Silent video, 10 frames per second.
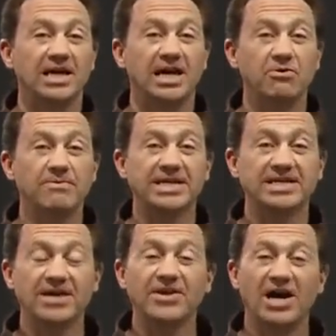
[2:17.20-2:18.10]
Uh, we make
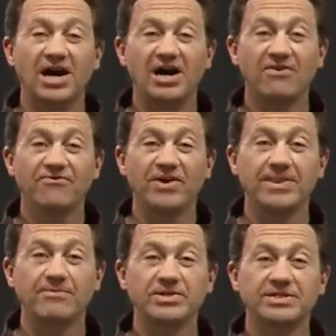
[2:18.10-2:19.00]
another half,
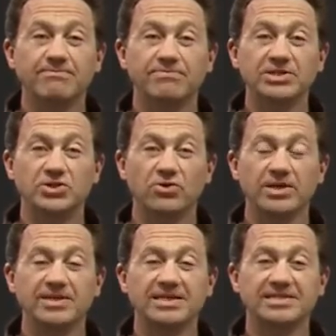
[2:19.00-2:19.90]
and then we simply
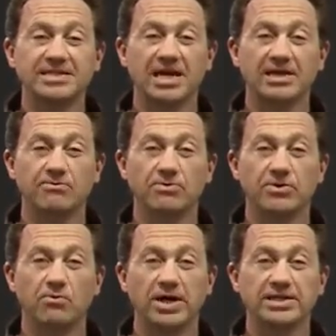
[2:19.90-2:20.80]
join these together with
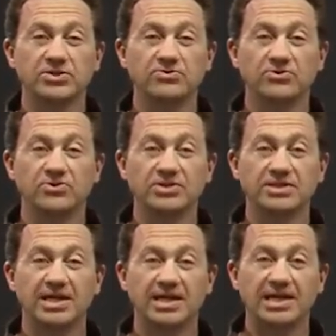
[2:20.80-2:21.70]
the white
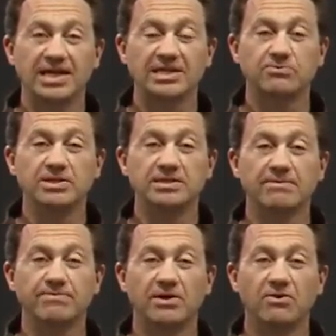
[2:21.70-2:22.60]
straws. And as we
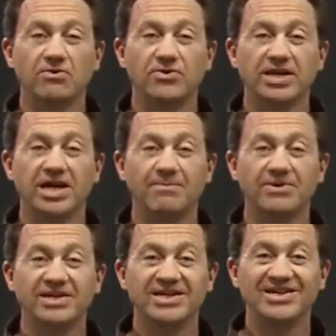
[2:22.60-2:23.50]
zip the whole thing up,
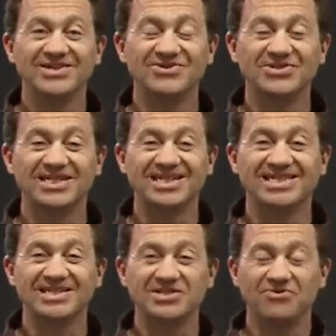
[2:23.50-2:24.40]
you'll see
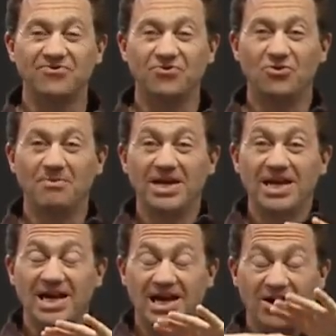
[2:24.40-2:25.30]
that you form
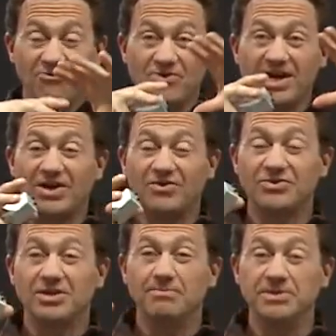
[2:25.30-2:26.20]
uh, a
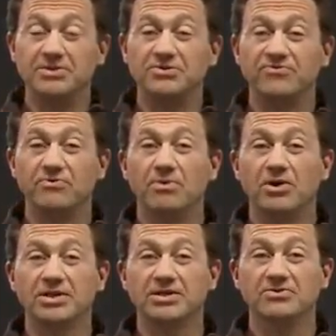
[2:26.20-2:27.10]
round, beautiful
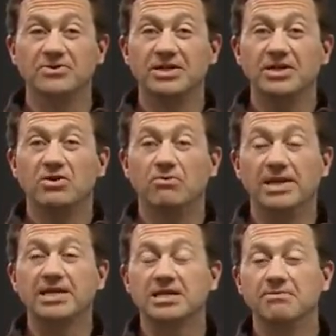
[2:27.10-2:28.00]
molecule or
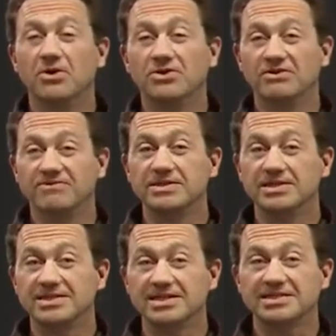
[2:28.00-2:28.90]
molecular model of
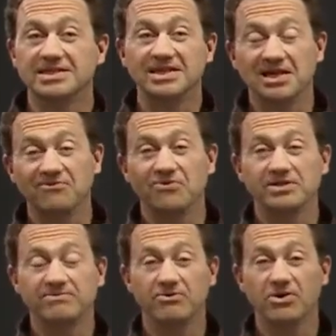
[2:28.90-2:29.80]
C60 in
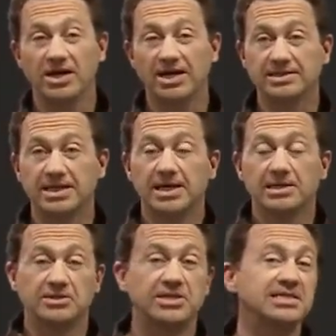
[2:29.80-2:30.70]
front of your eyes.
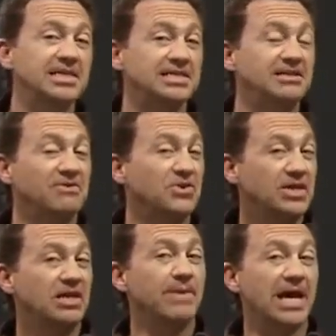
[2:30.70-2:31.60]
So C60, if you
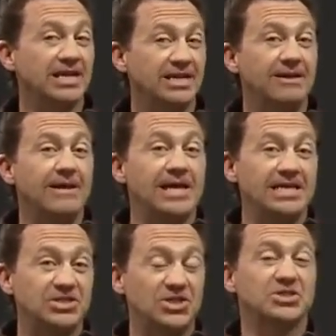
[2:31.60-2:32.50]
think about it,
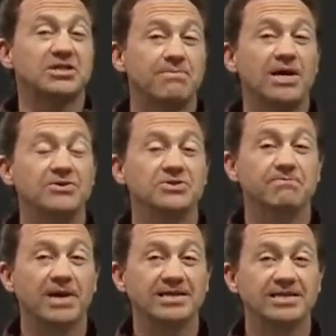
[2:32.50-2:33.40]
is just composed
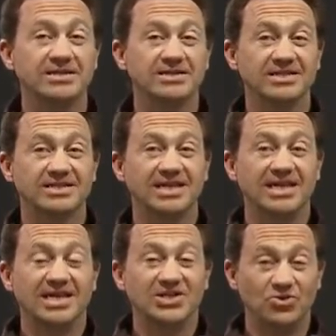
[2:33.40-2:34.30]
of pentagons
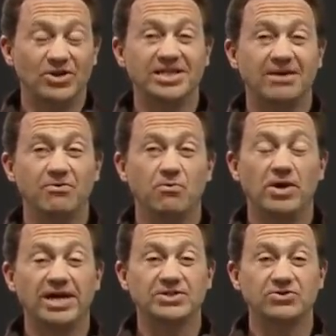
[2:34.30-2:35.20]
joined up with
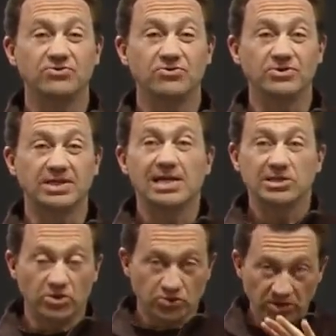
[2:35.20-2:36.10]
white straws.
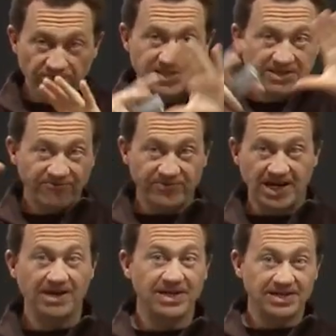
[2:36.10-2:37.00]
It's not true for the
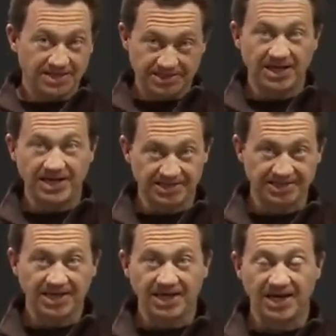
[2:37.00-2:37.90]
different other
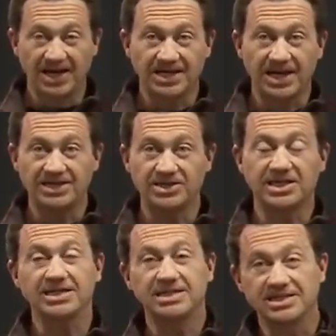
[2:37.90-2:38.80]
size uh,
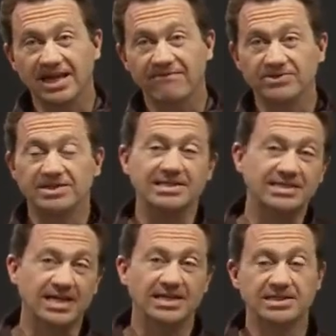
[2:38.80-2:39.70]
cages like C70 and
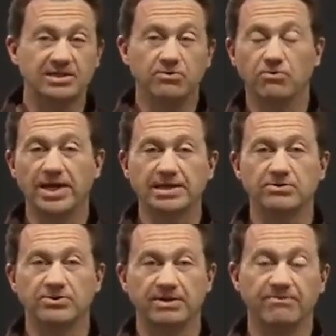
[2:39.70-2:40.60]
C82 and all that
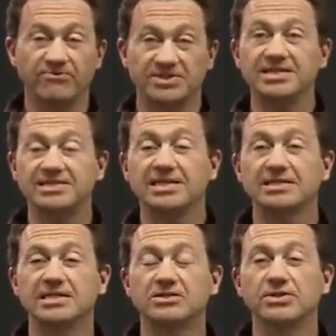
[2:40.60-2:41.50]
sort of thing, but for
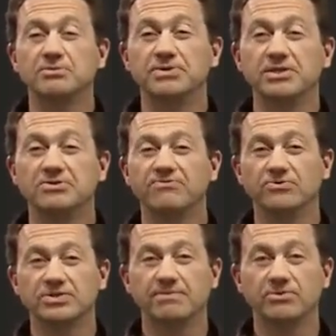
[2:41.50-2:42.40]
C60 it's got this
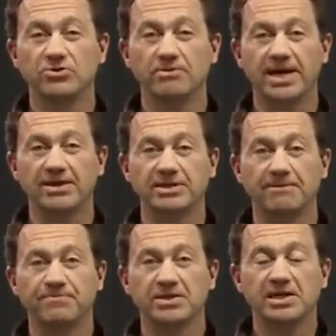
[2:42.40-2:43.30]
beautiful symmetry about it.